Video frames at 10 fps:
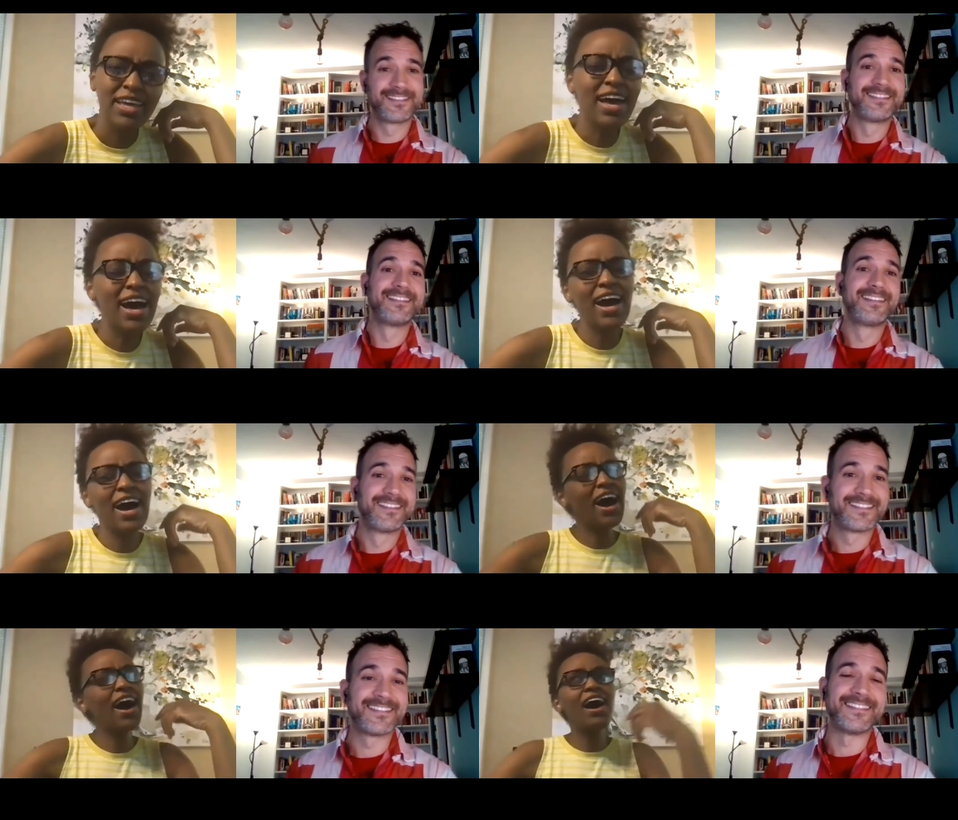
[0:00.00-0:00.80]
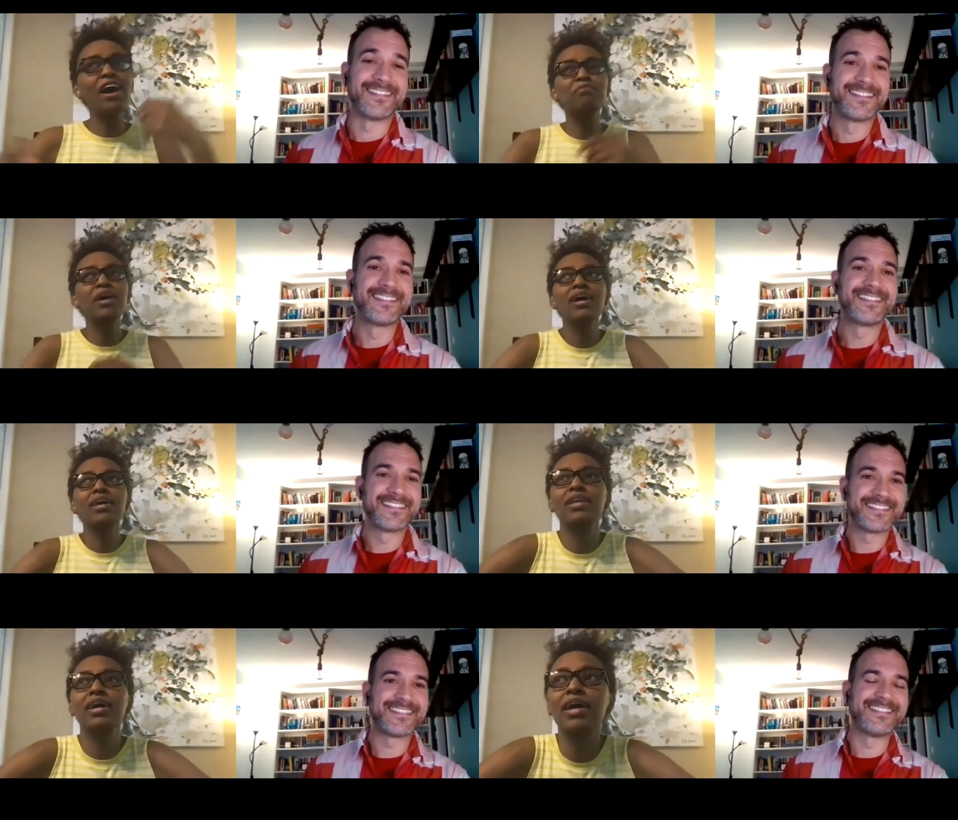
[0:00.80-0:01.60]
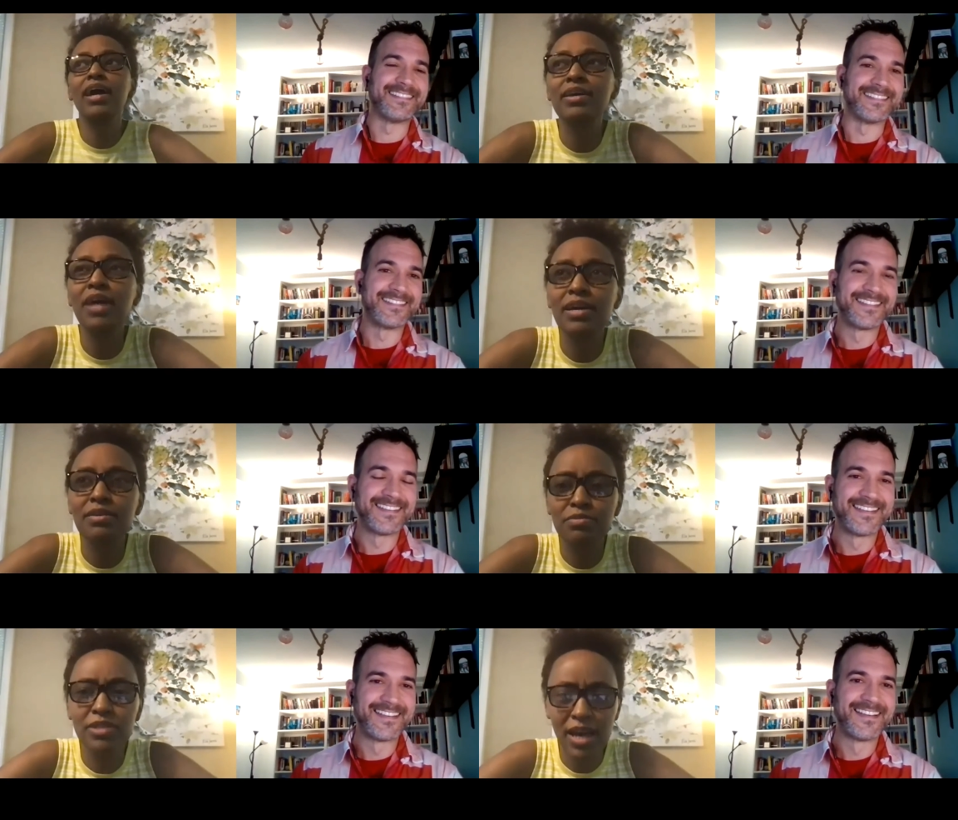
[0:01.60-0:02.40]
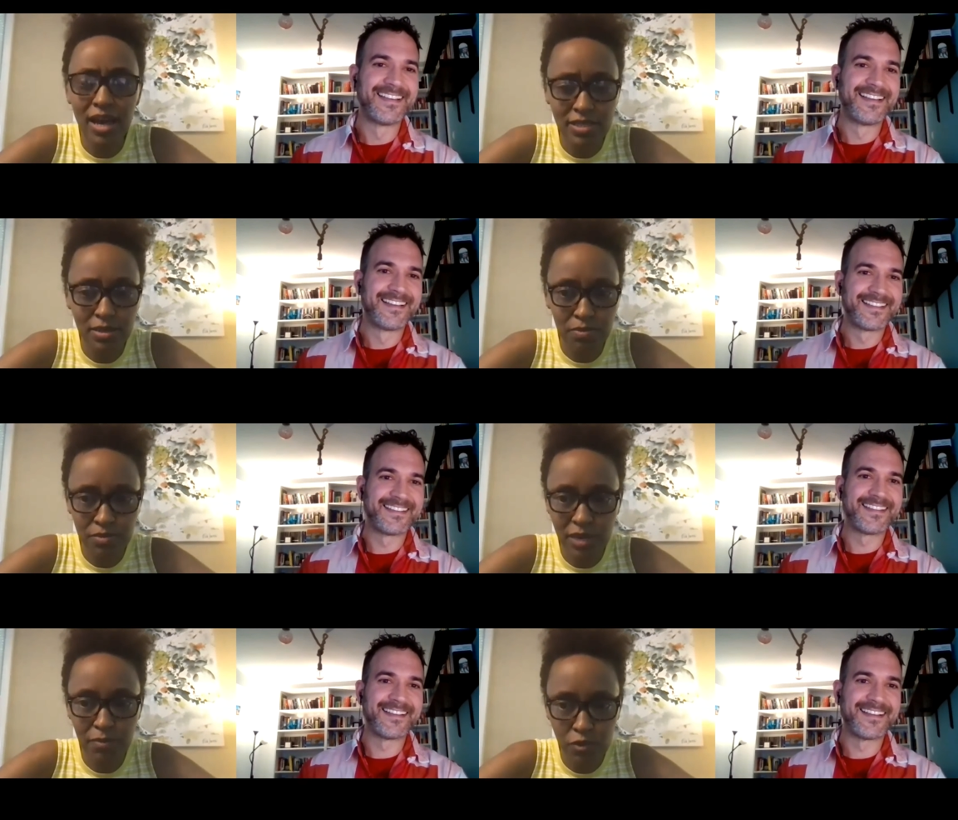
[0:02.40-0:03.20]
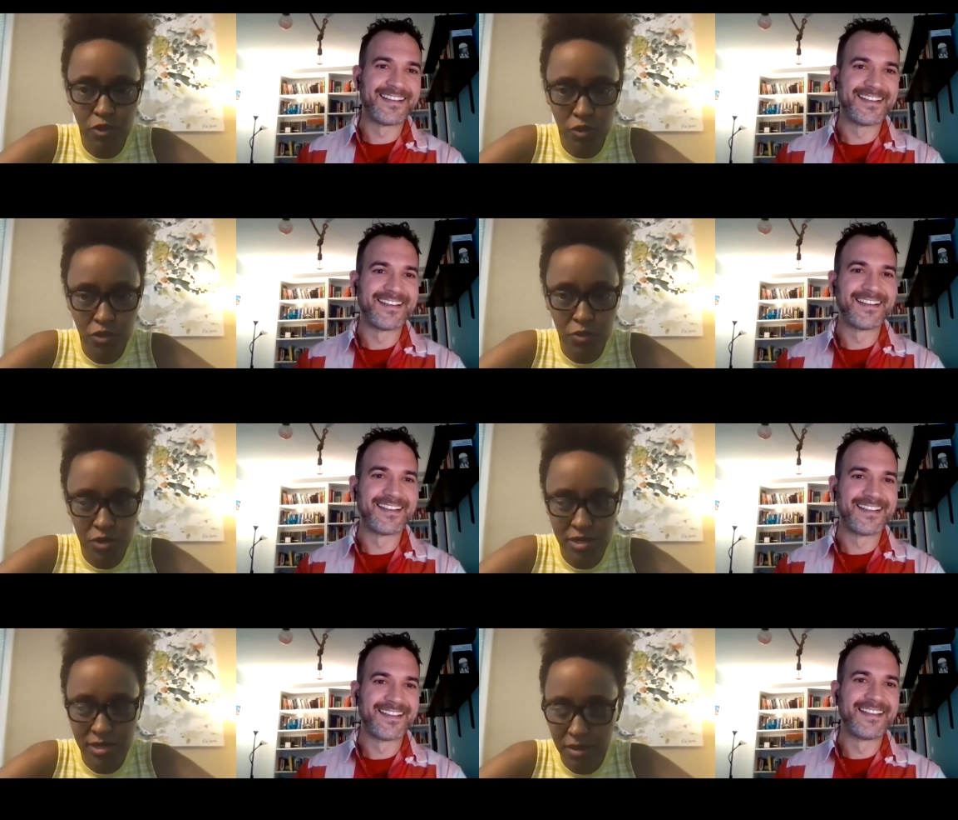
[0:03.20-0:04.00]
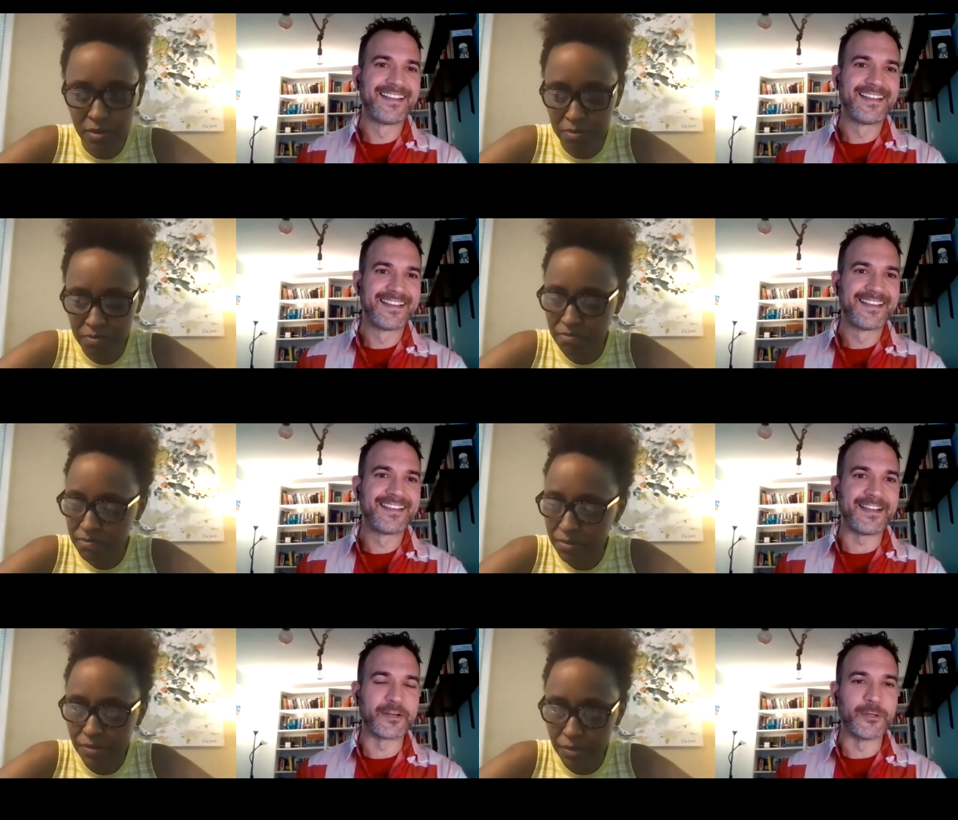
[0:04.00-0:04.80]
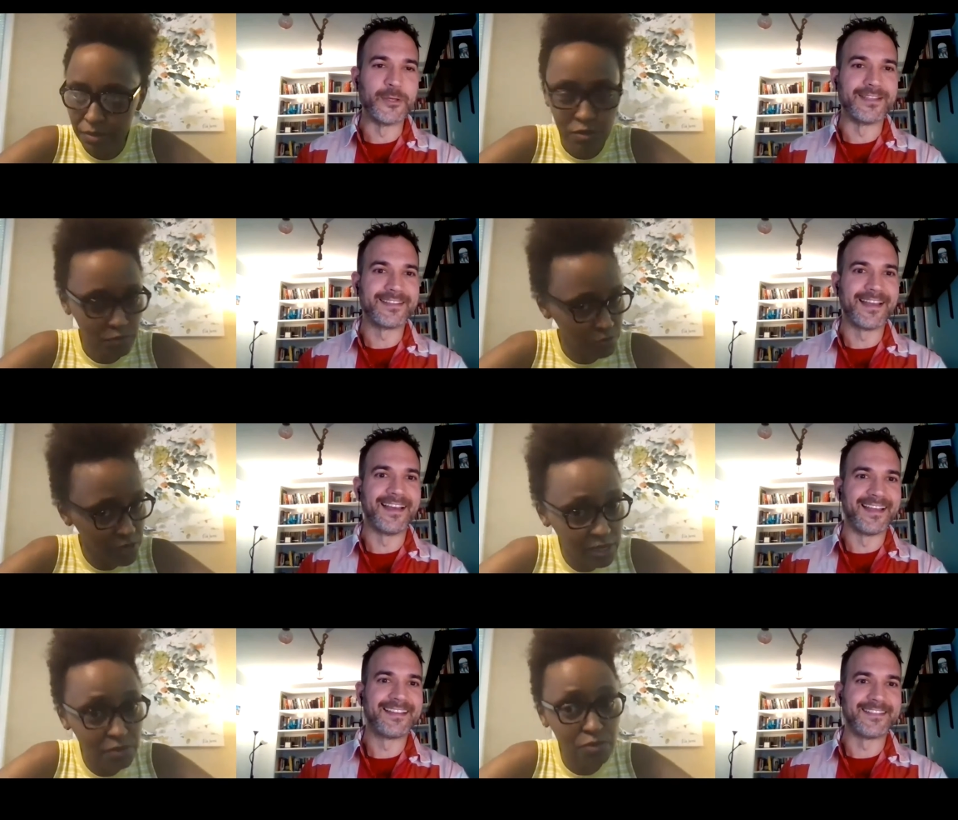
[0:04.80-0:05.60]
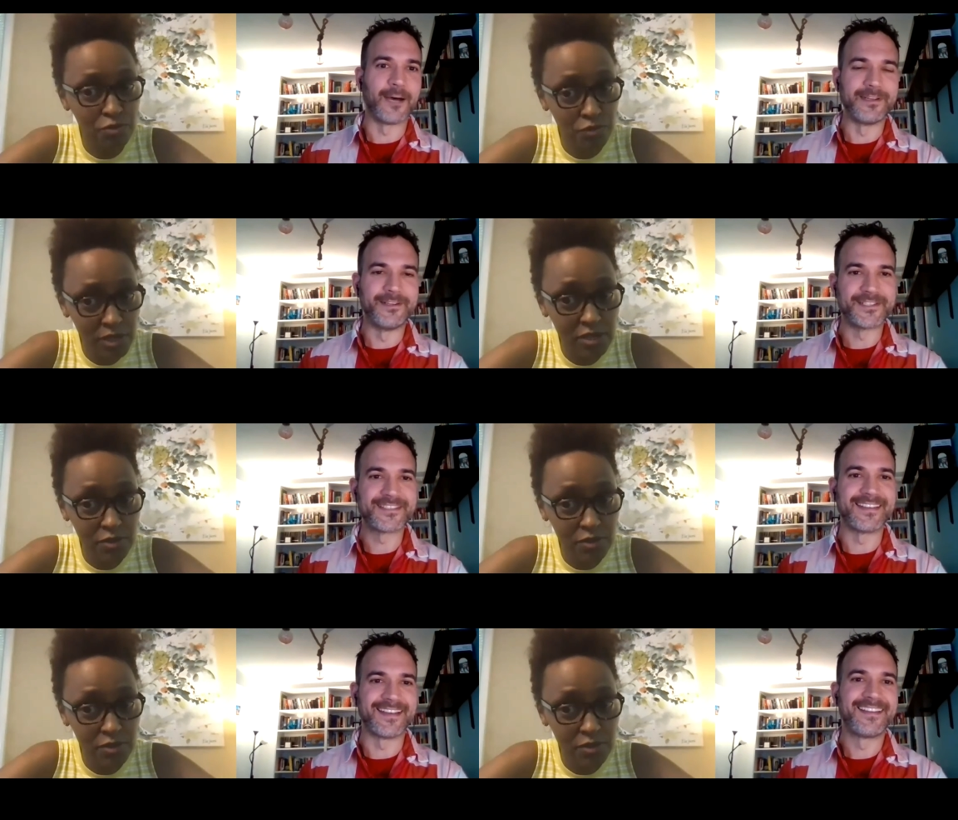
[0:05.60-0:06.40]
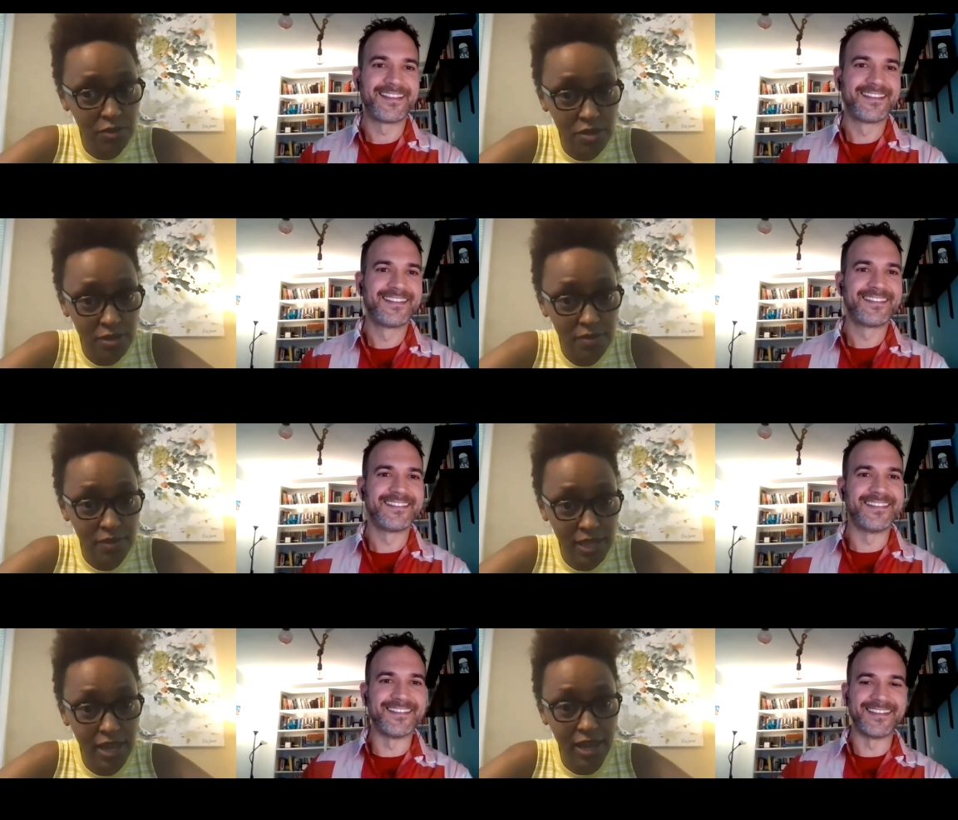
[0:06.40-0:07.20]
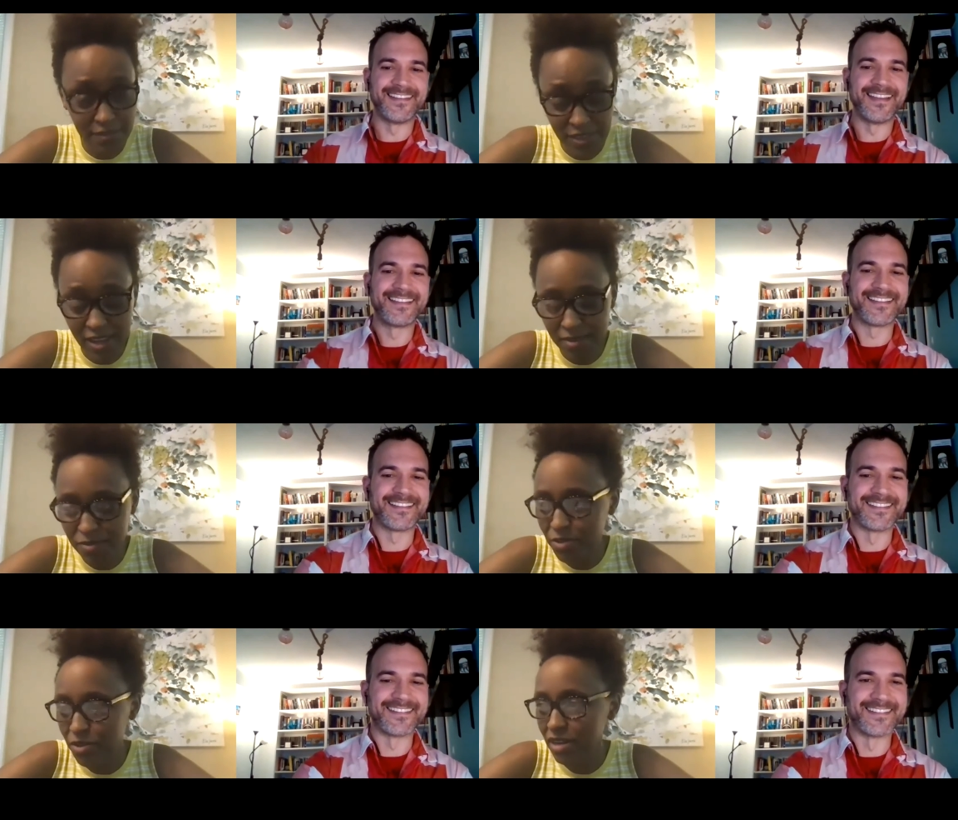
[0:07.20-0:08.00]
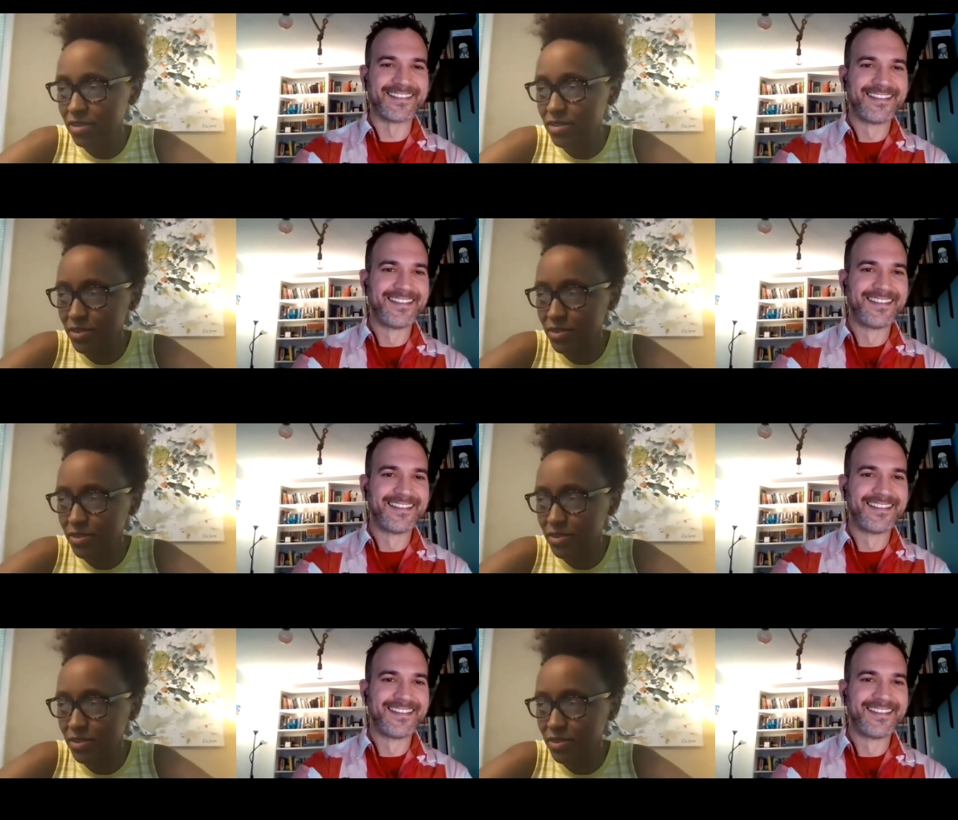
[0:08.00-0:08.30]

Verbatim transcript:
Speaker 1: Yeah. Ah, oh, mm. man. And I, I, mm. I, yeah, some, some of those short stories are
Speaker 2: are good. Yeah, Dubliners. Yeah.
Speaker 1: Yeah, yeah. yeah.